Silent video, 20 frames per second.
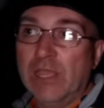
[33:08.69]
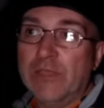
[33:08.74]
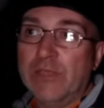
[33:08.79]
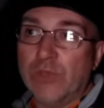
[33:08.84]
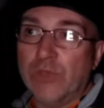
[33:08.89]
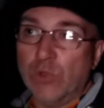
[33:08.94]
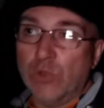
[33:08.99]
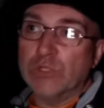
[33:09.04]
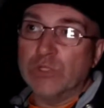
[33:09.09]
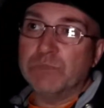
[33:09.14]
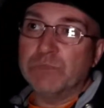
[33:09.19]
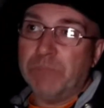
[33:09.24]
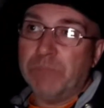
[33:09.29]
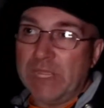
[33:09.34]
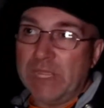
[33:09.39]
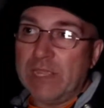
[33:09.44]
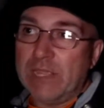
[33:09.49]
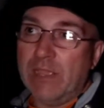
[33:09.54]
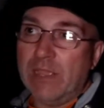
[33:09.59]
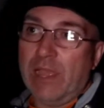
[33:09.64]
those
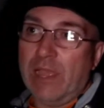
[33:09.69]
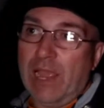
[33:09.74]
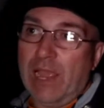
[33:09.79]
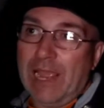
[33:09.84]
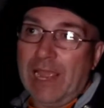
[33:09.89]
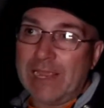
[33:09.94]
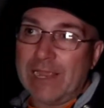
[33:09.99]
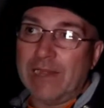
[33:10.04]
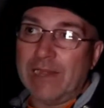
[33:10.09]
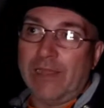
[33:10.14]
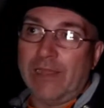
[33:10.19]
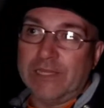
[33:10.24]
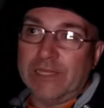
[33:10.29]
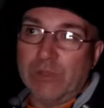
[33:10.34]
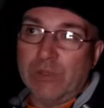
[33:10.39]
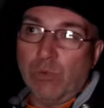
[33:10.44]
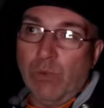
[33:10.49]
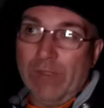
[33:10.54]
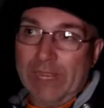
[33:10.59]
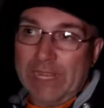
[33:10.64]
big hang
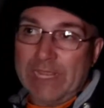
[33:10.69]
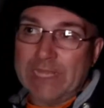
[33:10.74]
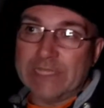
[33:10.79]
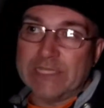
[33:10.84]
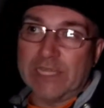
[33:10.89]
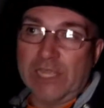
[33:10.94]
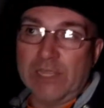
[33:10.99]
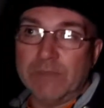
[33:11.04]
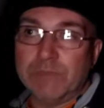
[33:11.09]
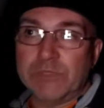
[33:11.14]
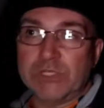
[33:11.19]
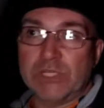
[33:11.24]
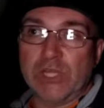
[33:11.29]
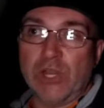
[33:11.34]
glider wingy types,